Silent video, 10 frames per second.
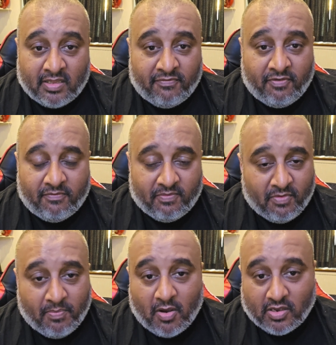And if you if
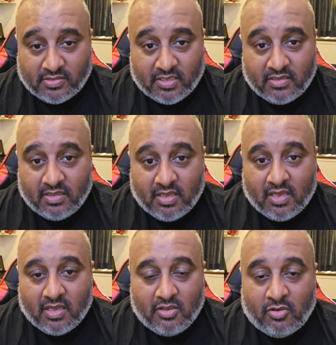you pass, then
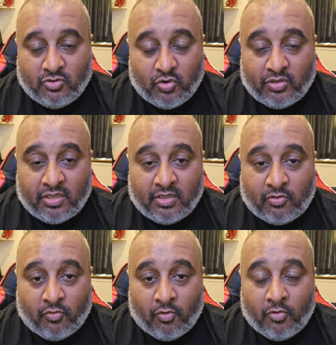you're joining the
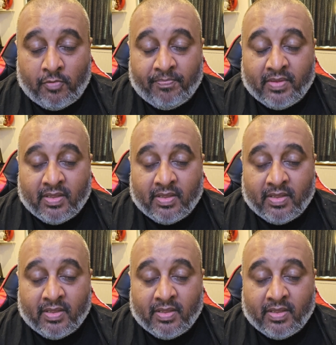crew.